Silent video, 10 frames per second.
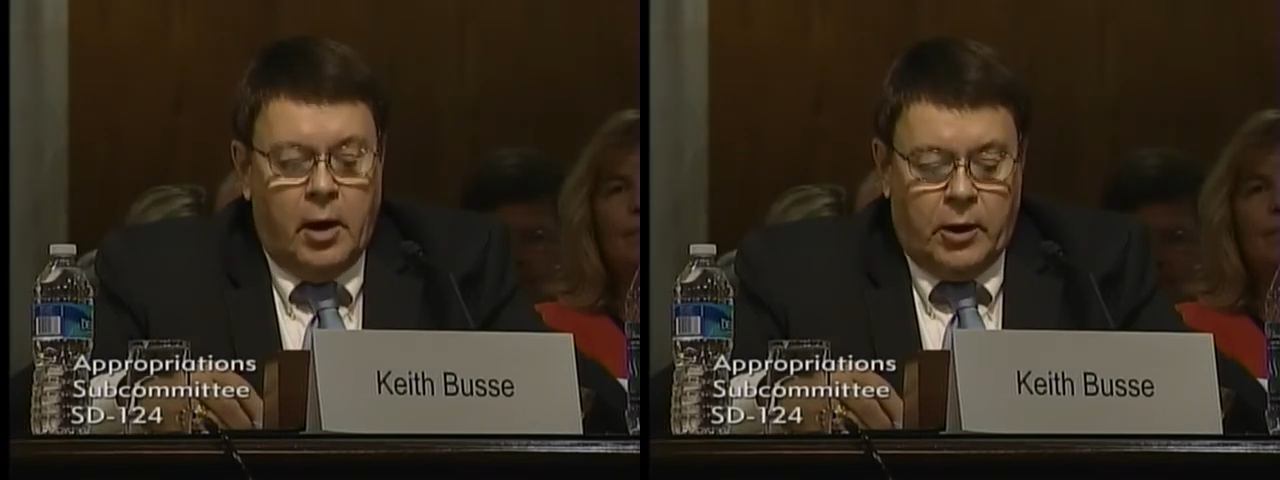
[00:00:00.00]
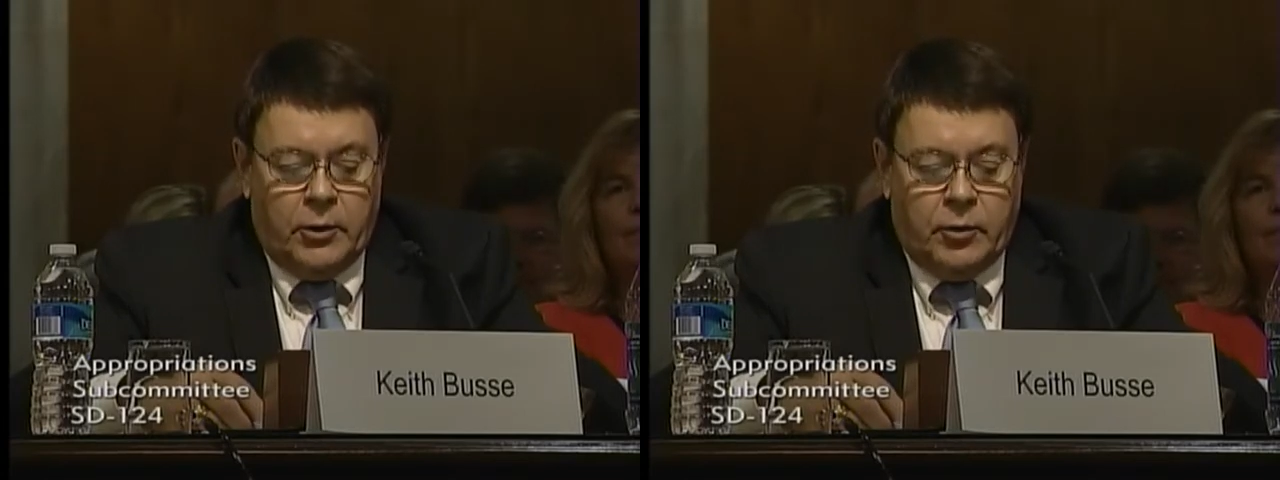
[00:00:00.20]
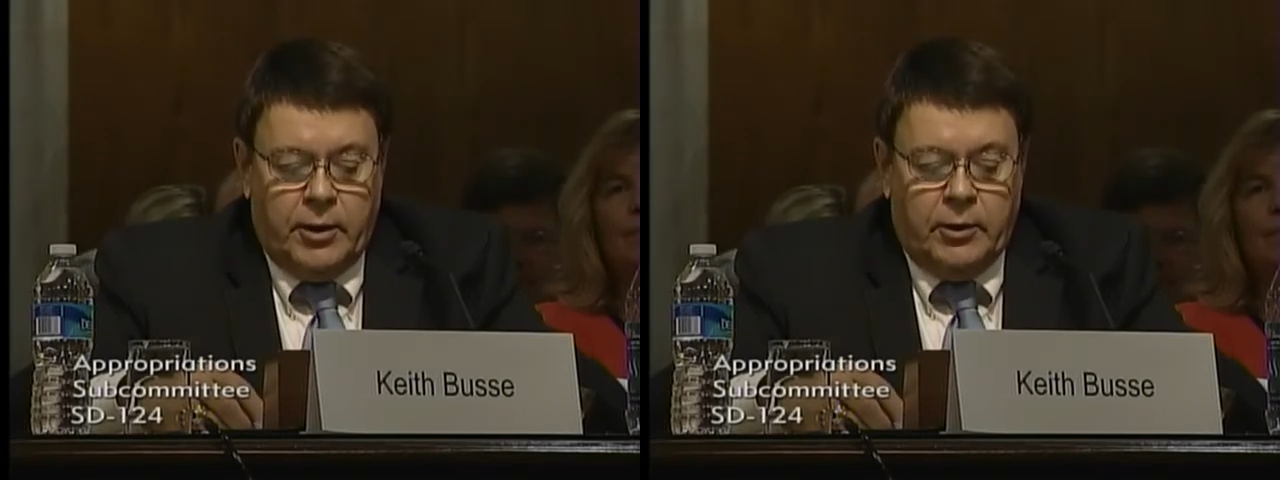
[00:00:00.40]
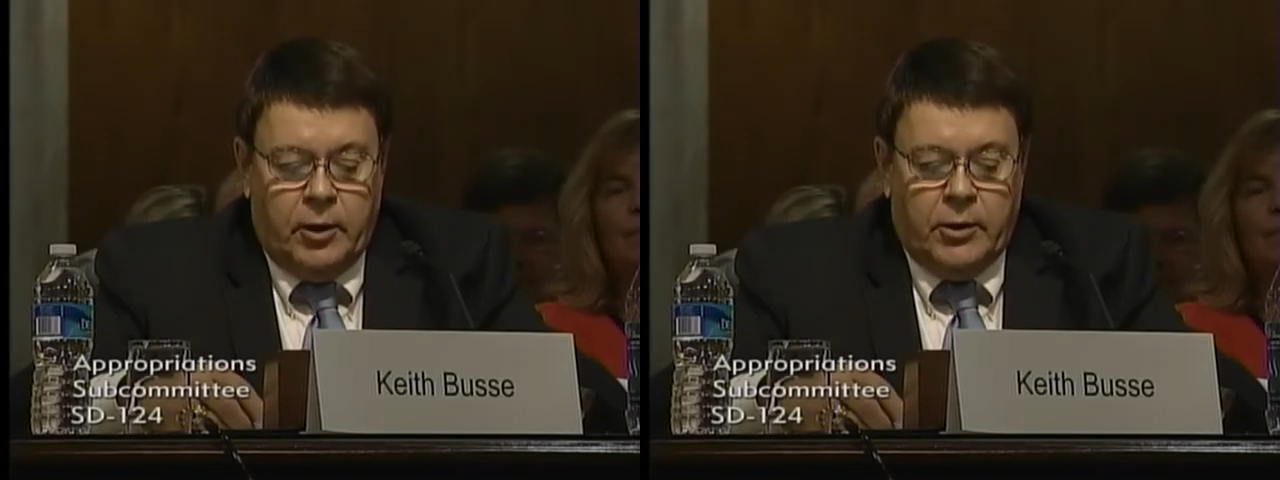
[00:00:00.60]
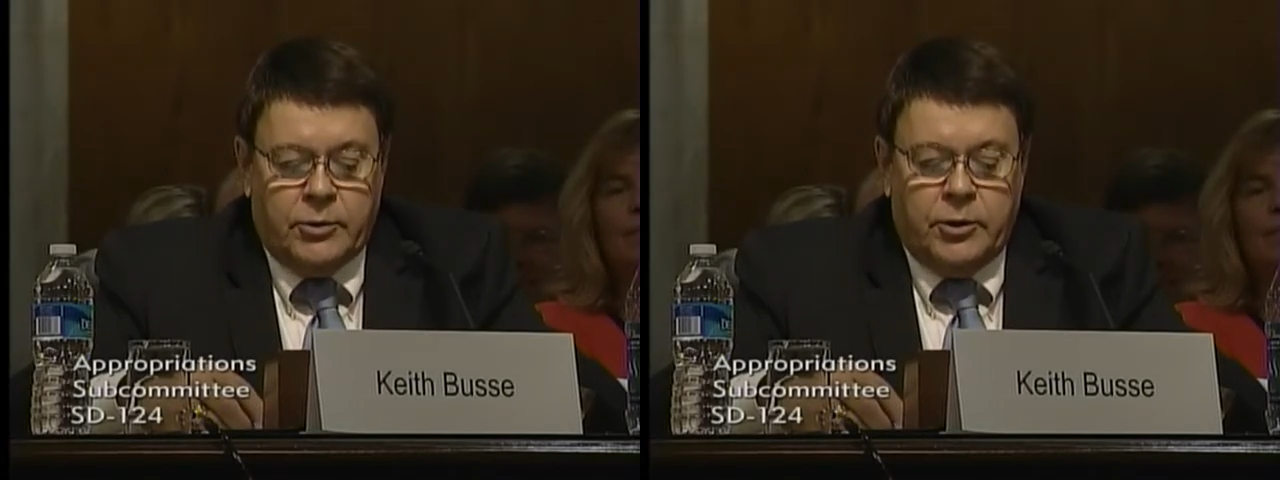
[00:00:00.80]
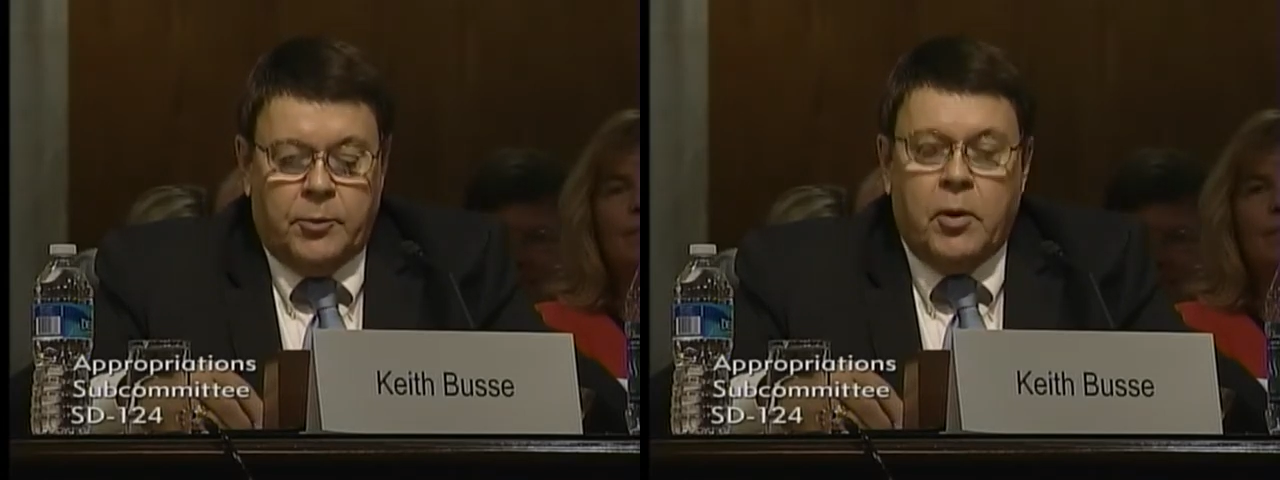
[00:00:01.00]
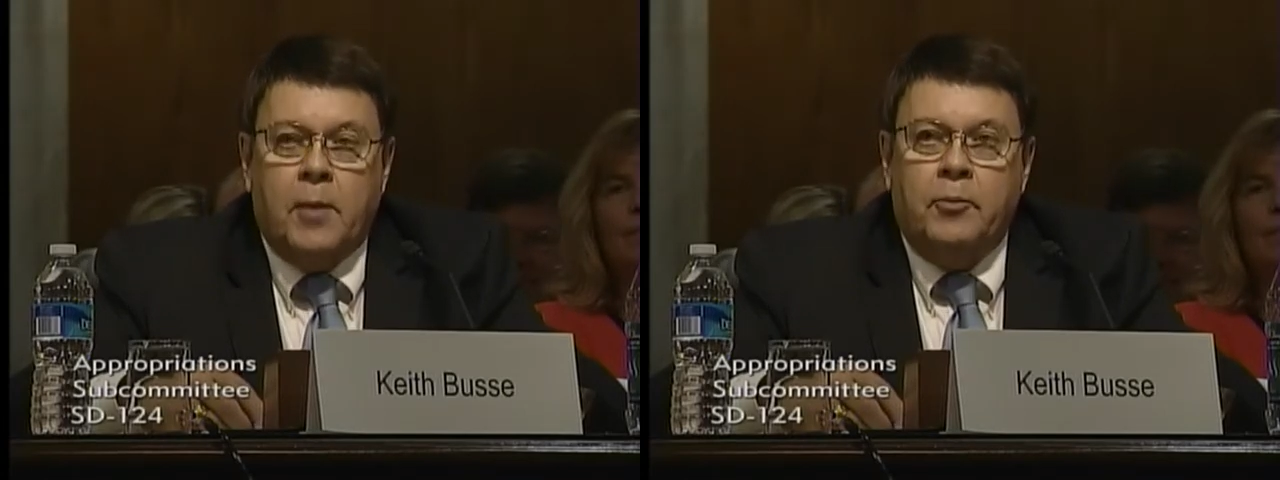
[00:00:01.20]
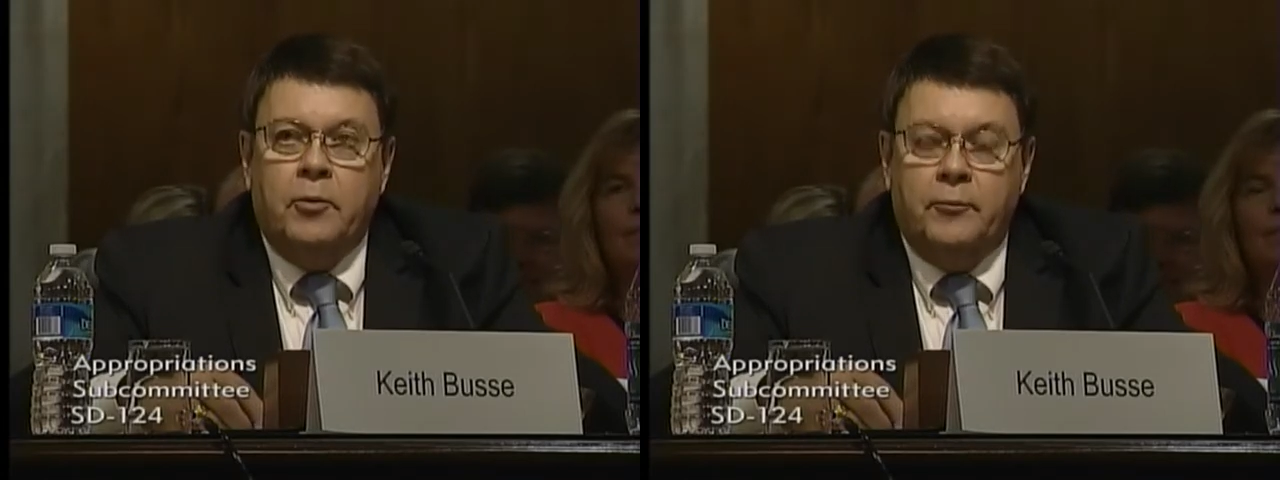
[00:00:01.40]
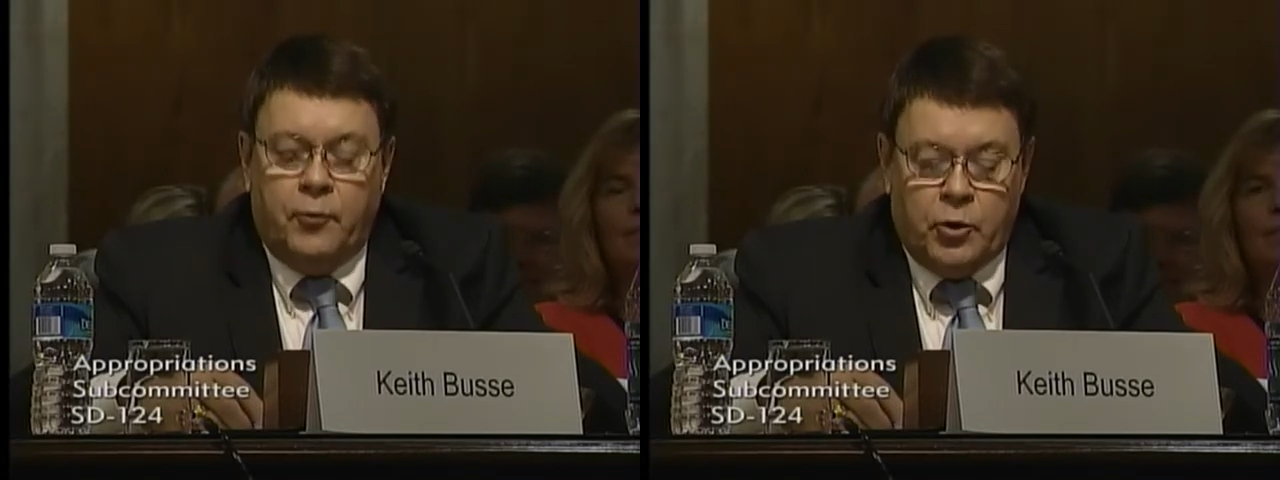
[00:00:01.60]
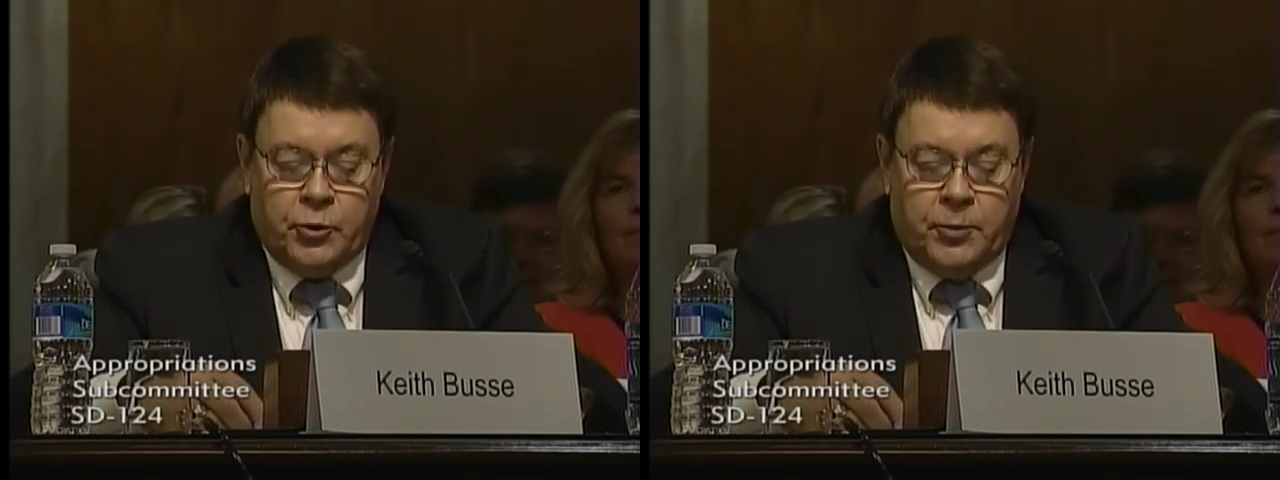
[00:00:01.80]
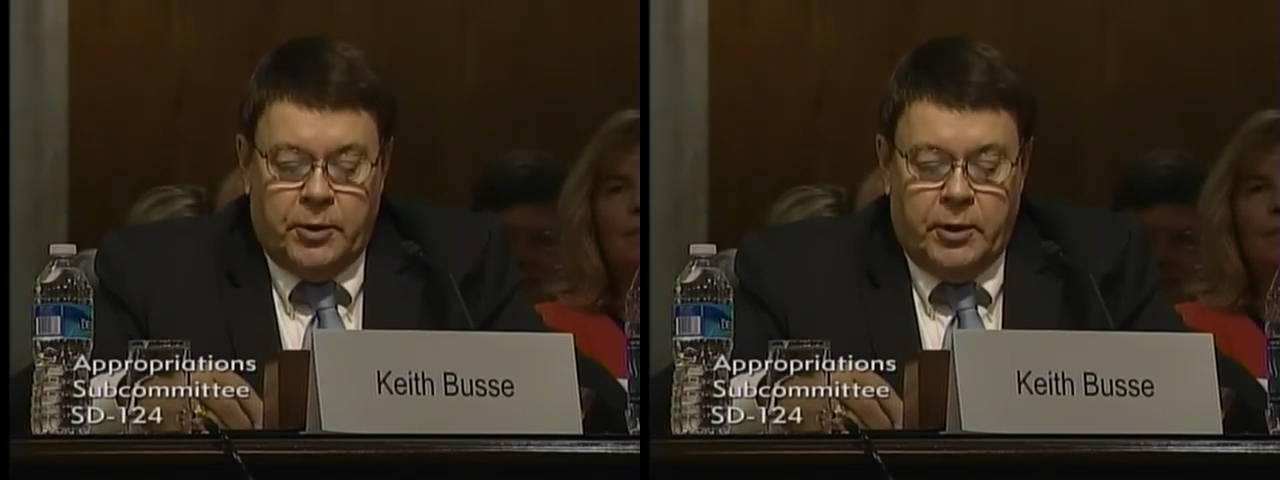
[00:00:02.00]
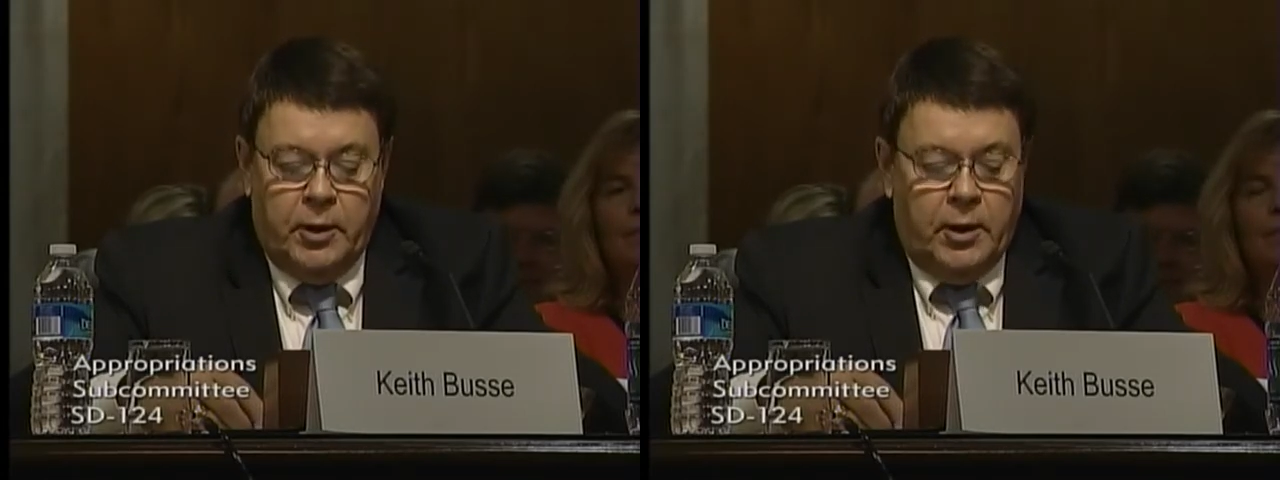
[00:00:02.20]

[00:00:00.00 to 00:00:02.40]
our trade laws and the proper enforcement